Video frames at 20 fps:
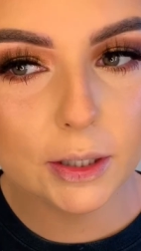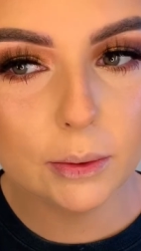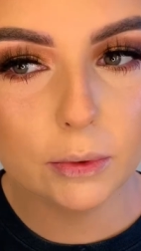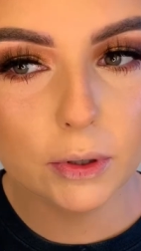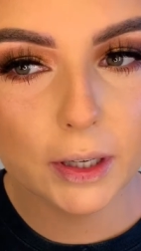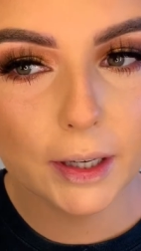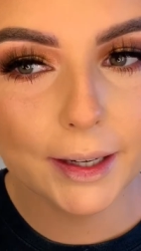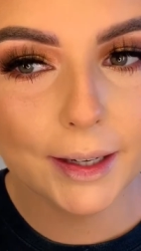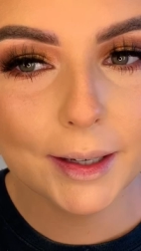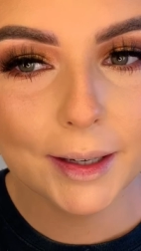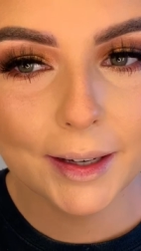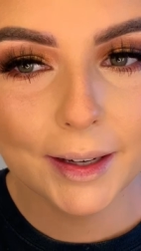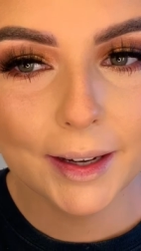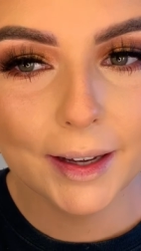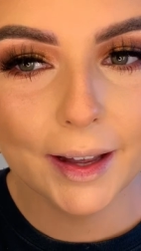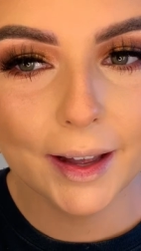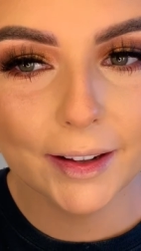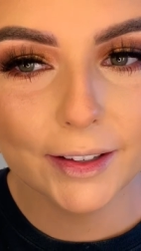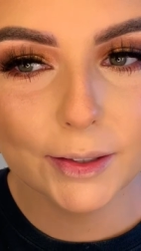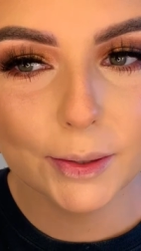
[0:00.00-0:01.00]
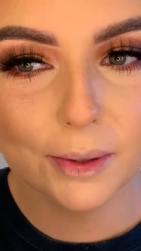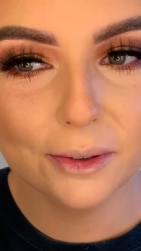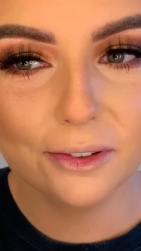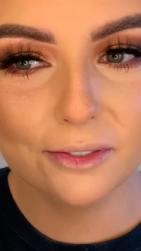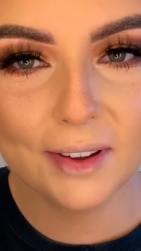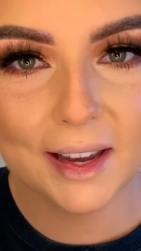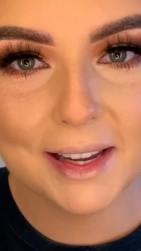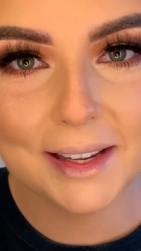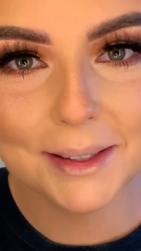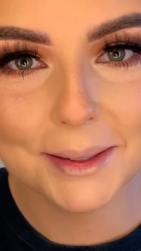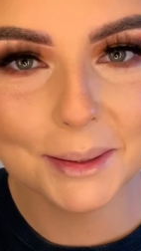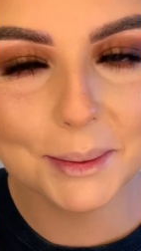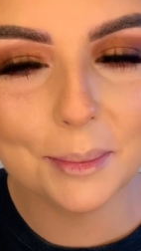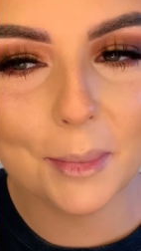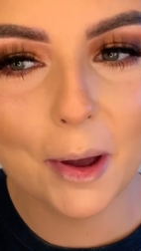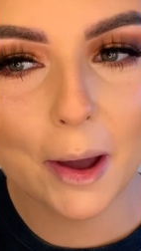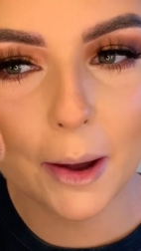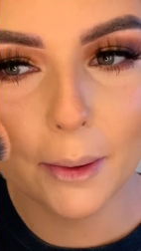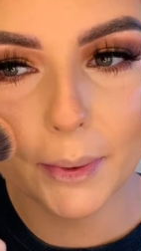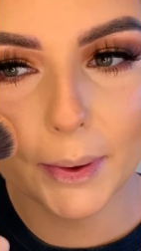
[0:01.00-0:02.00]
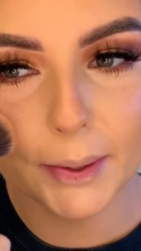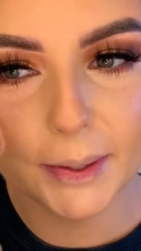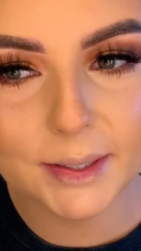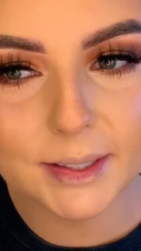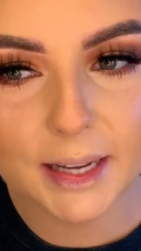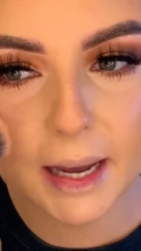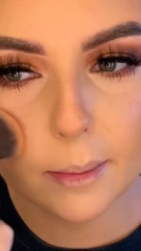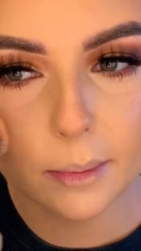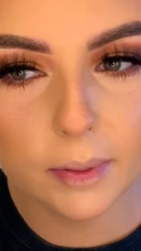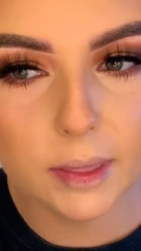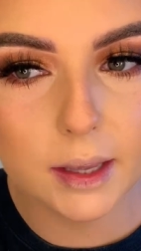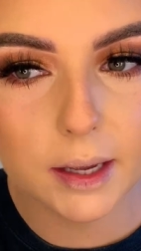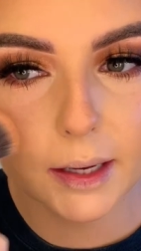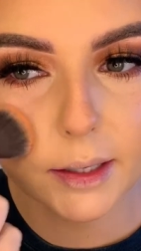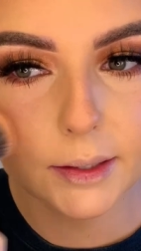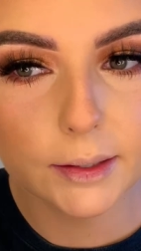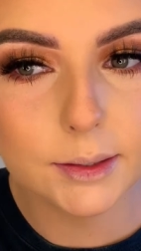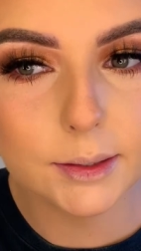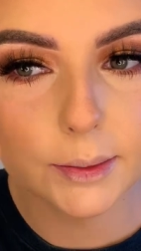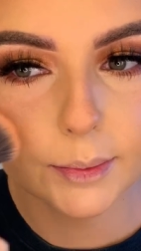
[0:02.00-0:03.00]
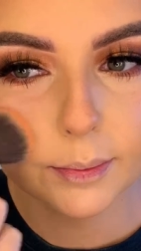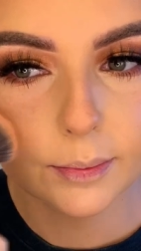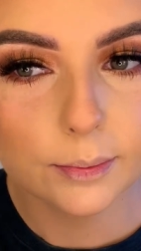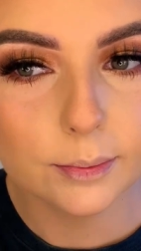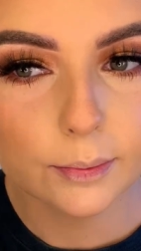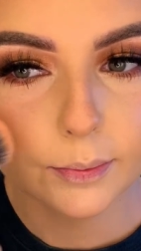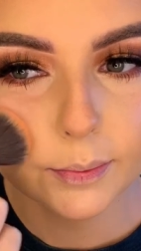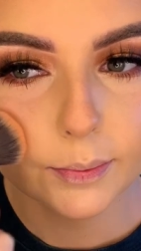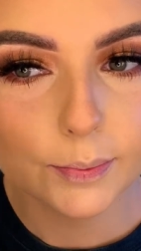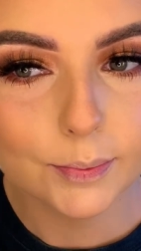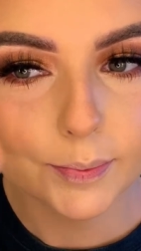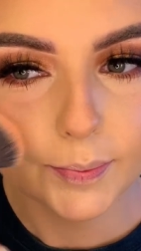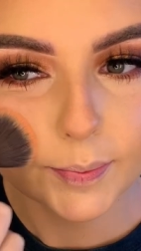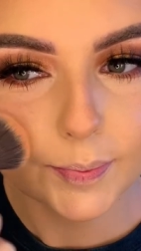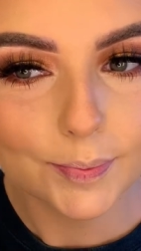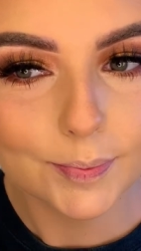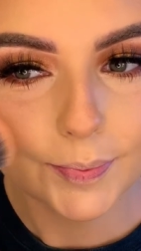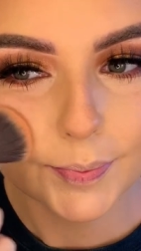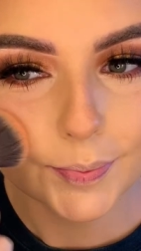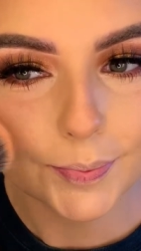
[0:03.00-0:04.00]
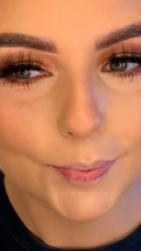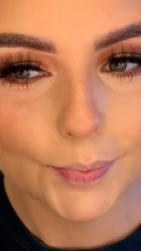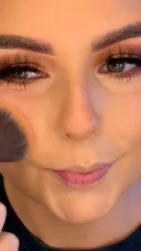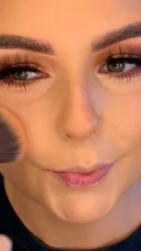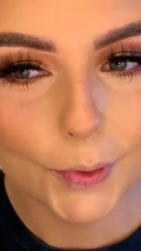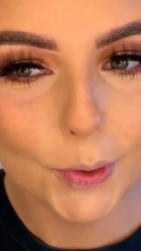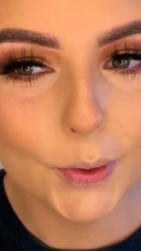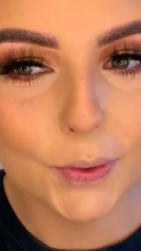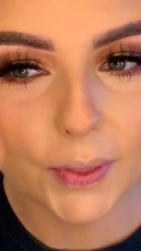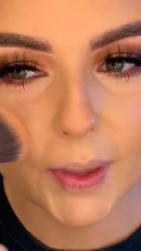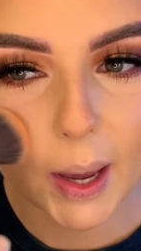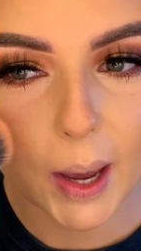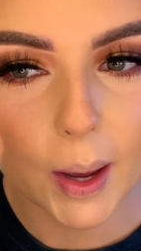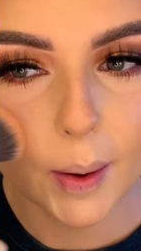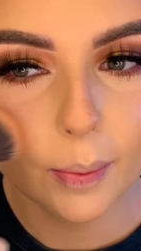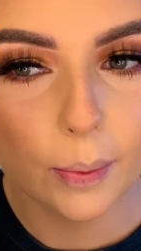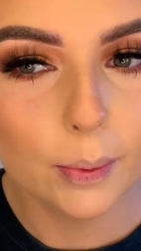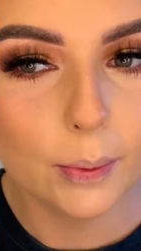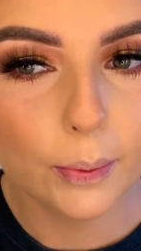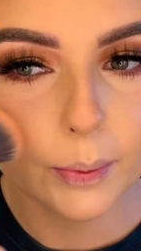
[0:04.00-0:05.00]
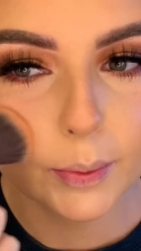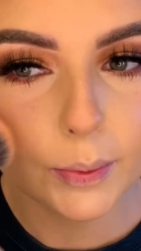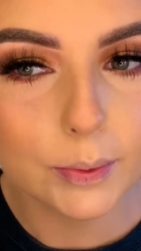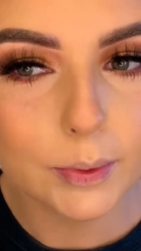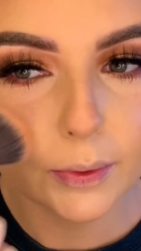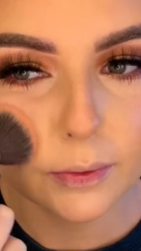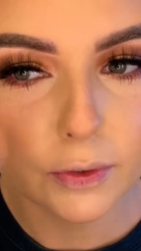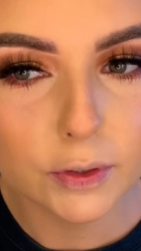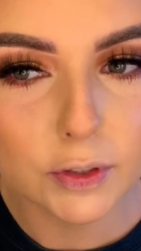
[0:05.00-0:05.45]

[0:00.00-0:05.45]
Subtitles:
want to do a fake smile and dab this on the apples of your